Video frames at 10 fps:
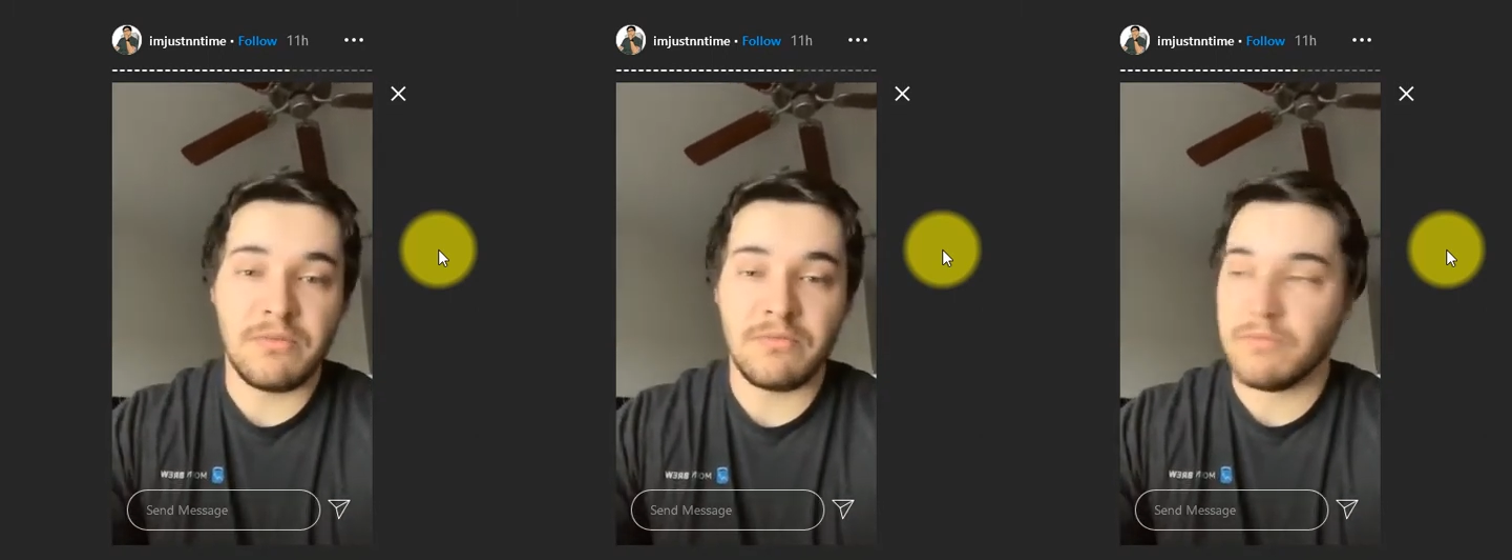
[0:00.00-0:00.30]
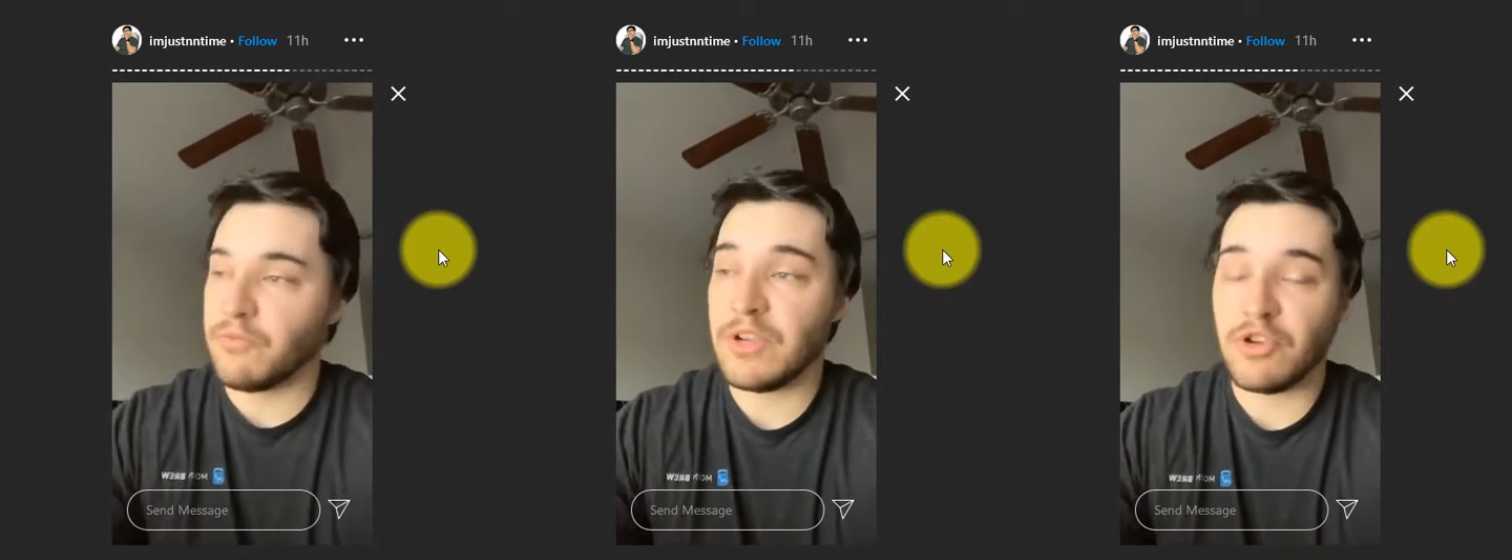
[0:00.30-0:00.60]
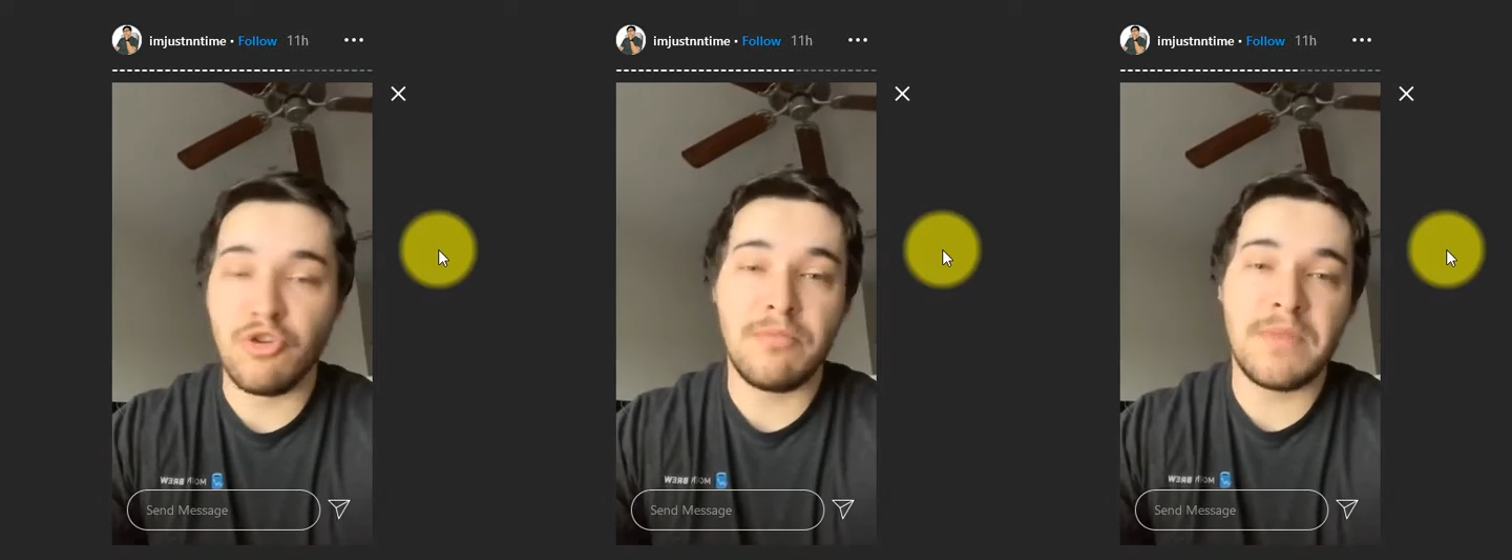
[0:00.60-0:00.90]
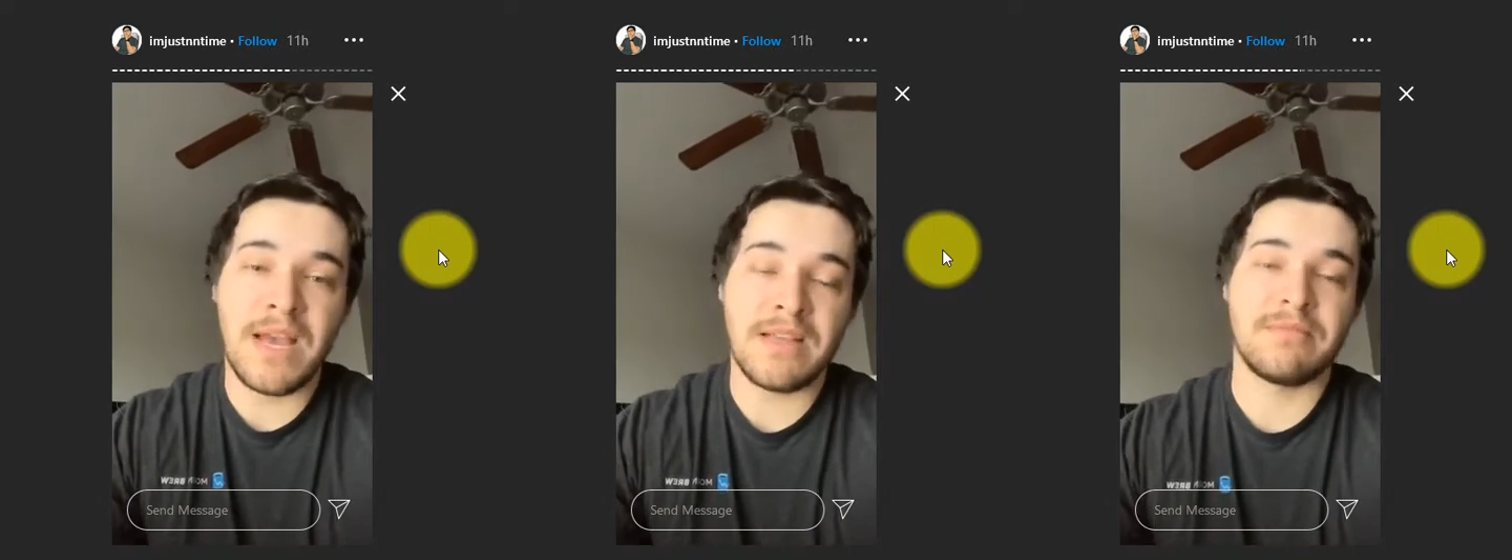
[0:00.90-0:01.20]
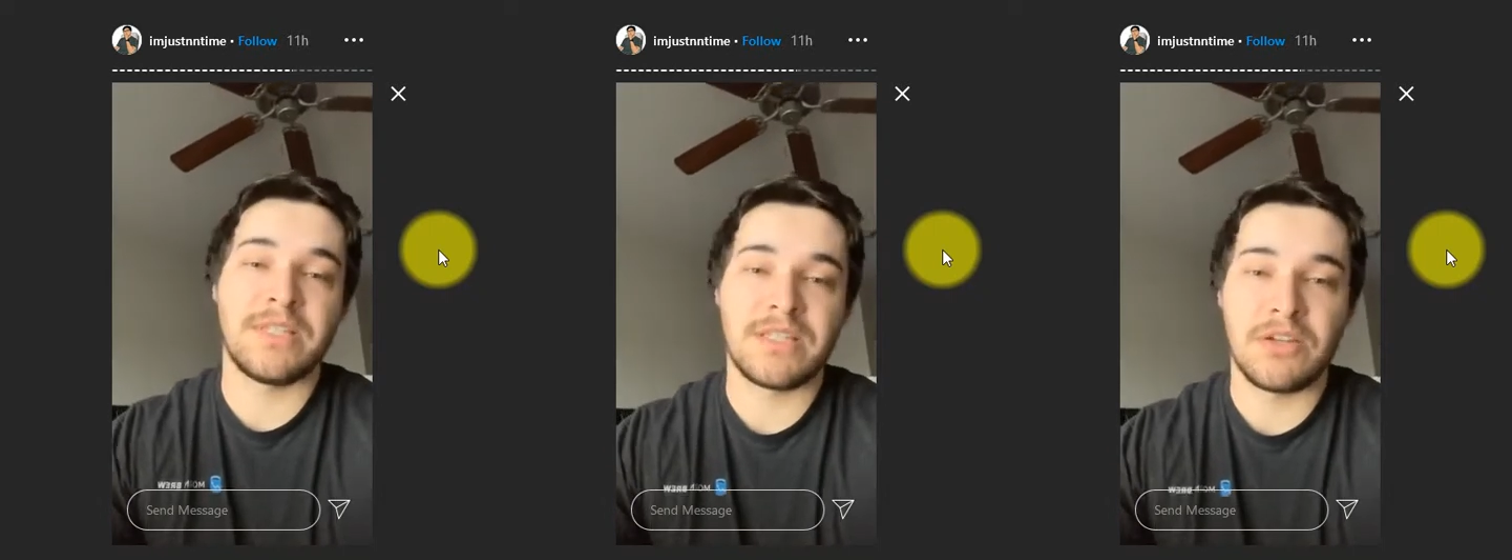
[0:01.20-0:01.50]
recoup that
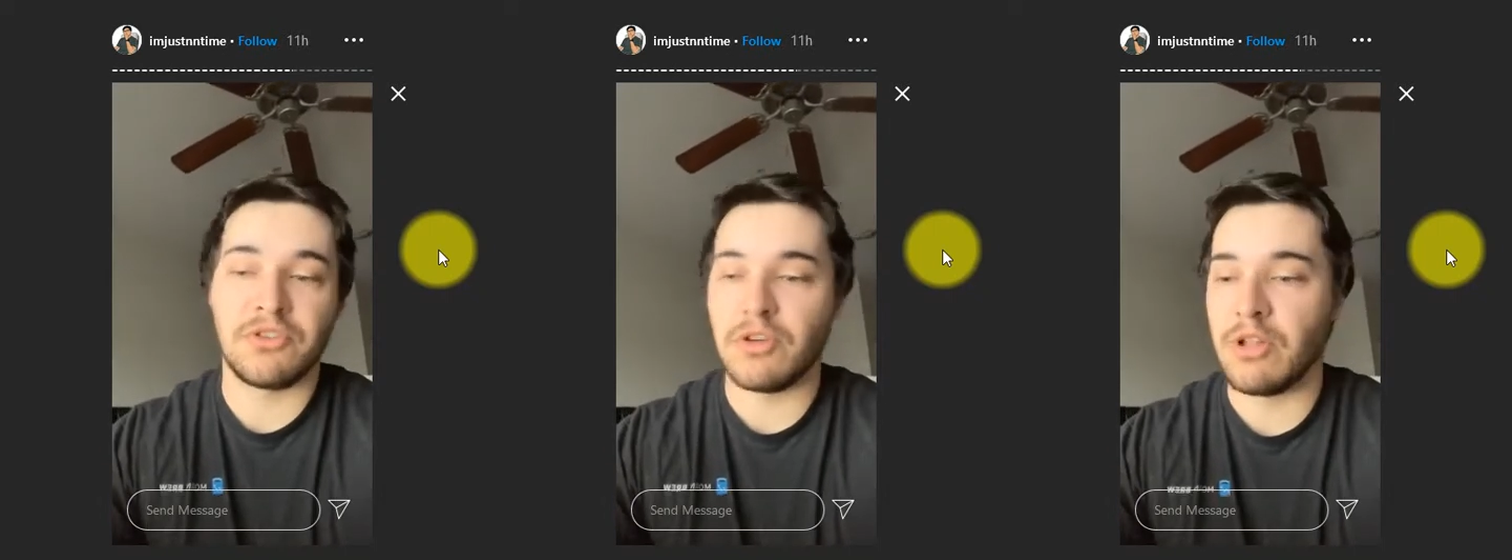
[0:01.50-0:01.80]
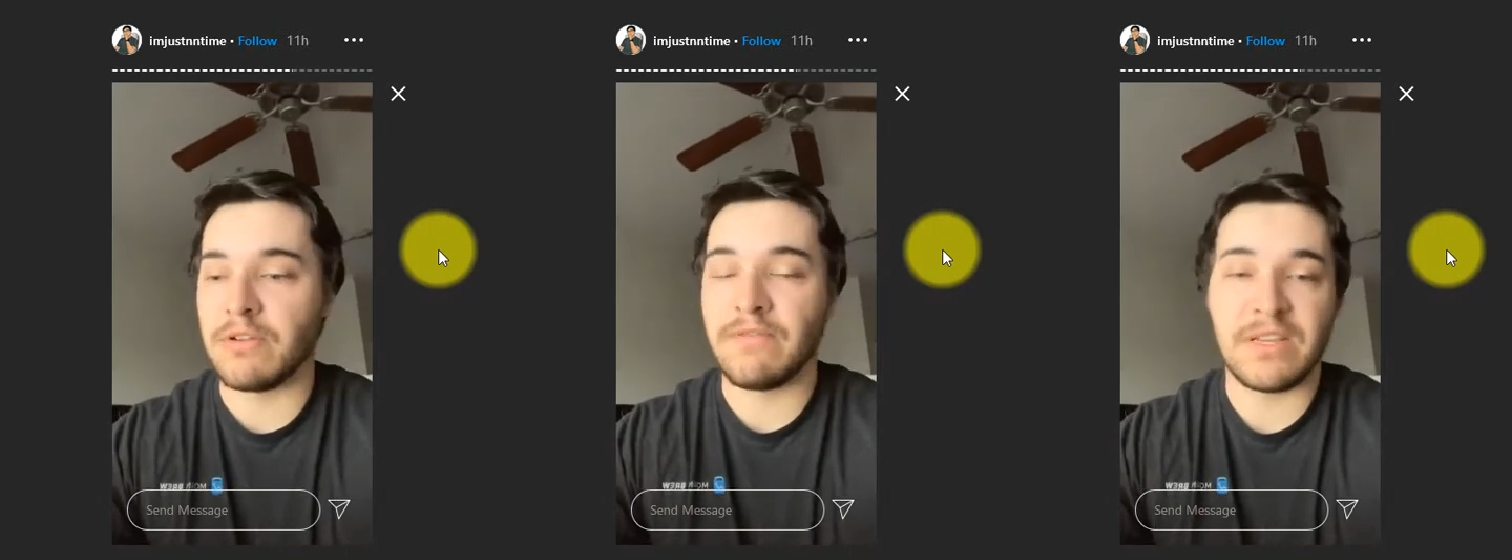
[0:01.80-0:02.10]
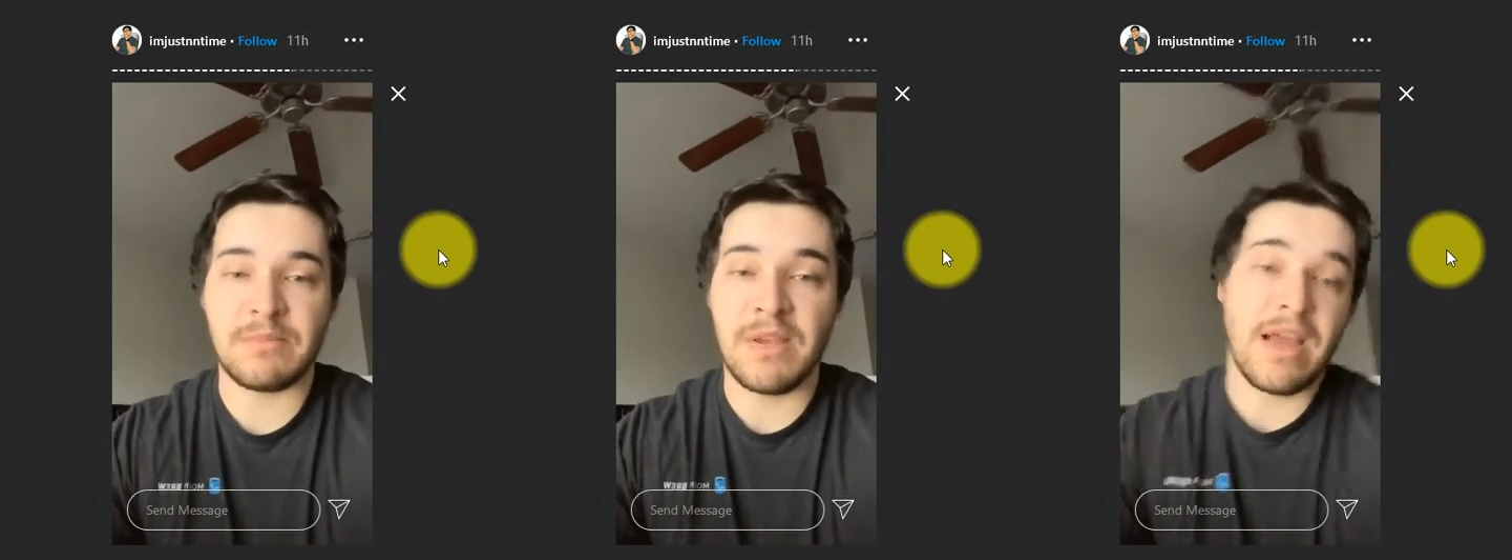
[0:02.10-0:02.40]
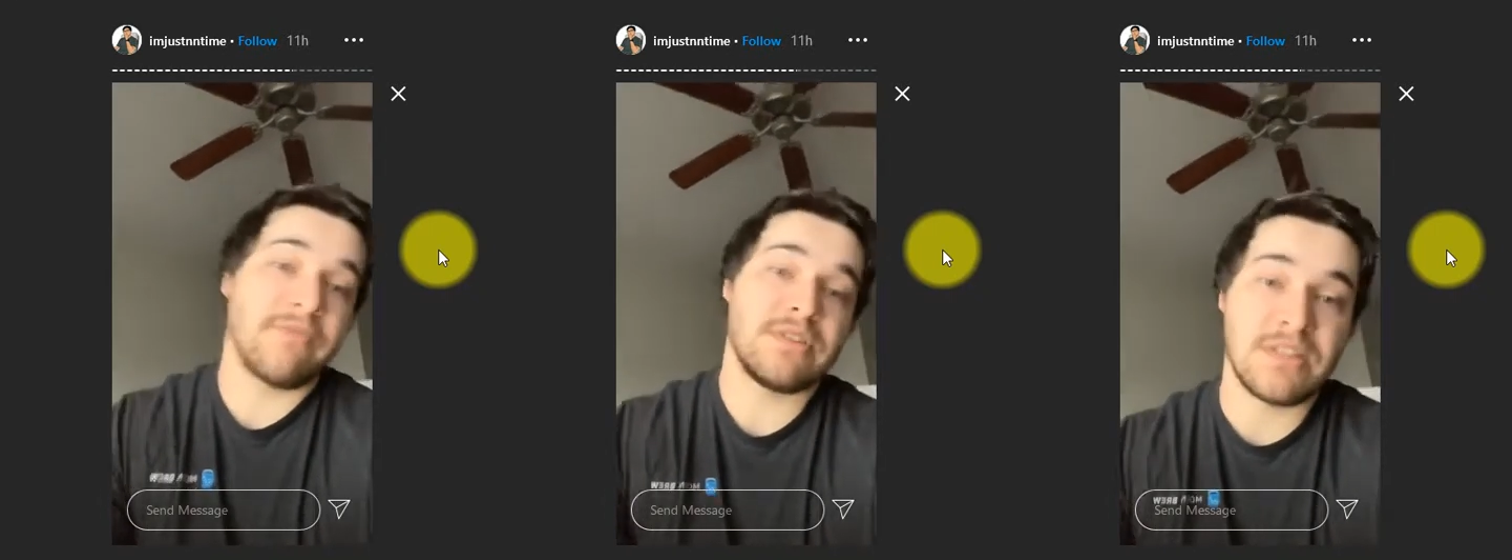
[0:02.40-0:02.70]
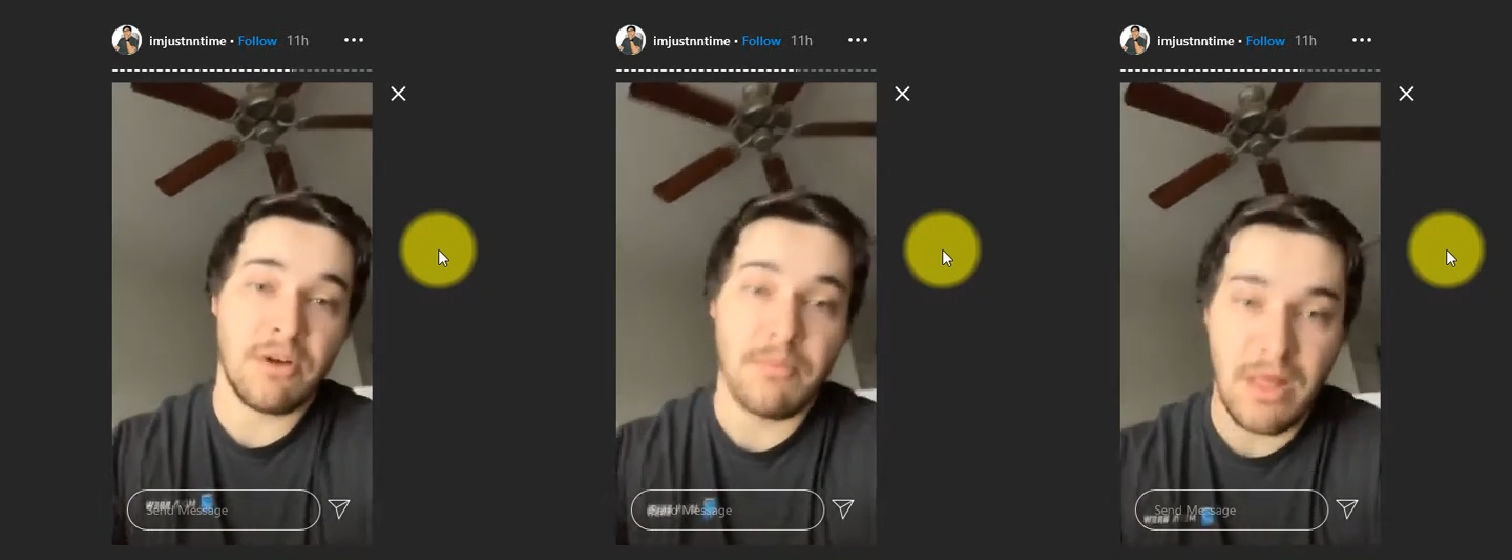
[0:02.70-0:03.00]
$600 investment every
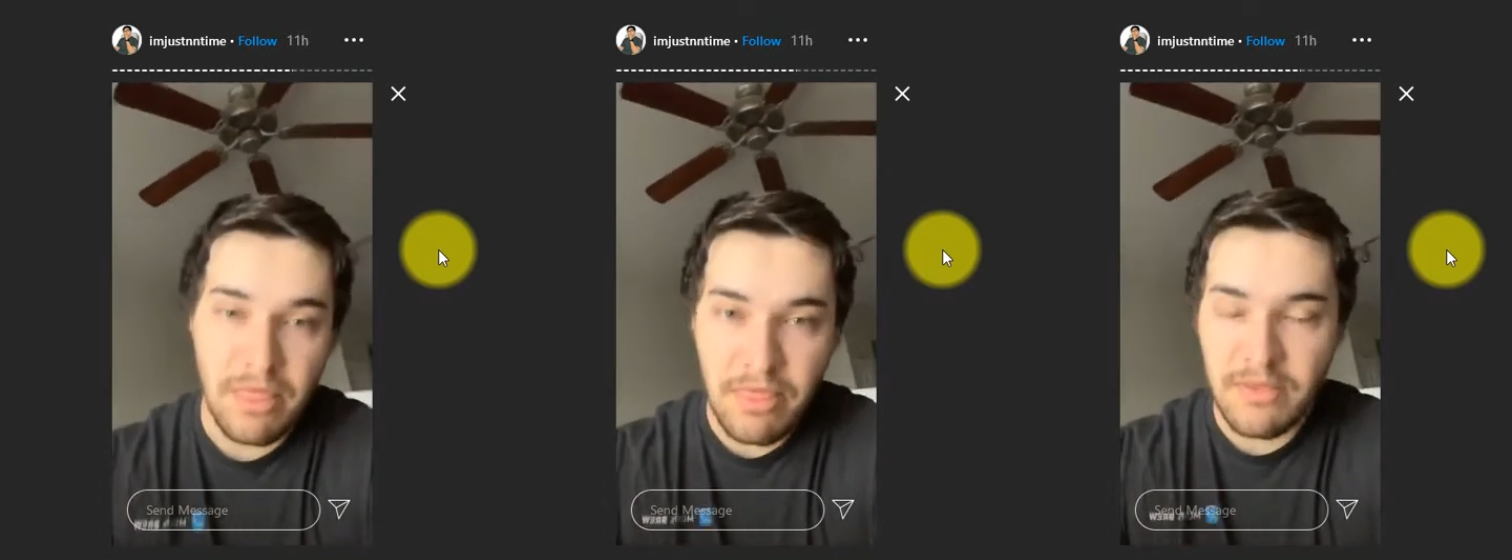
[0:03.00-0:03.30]
single month.